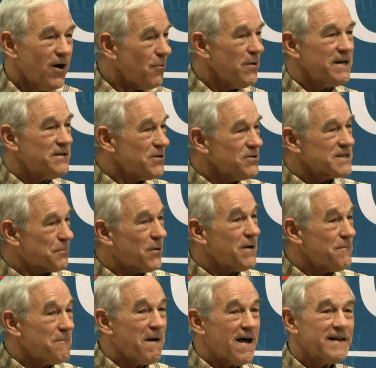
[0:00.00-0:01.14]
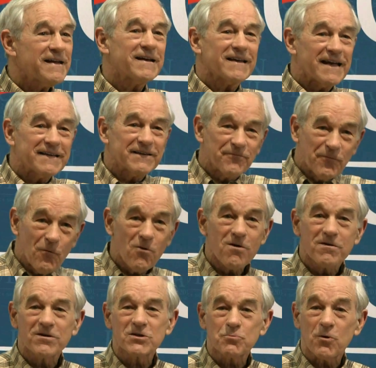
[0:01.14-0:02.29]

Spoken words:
All we do is print money and let the foreigners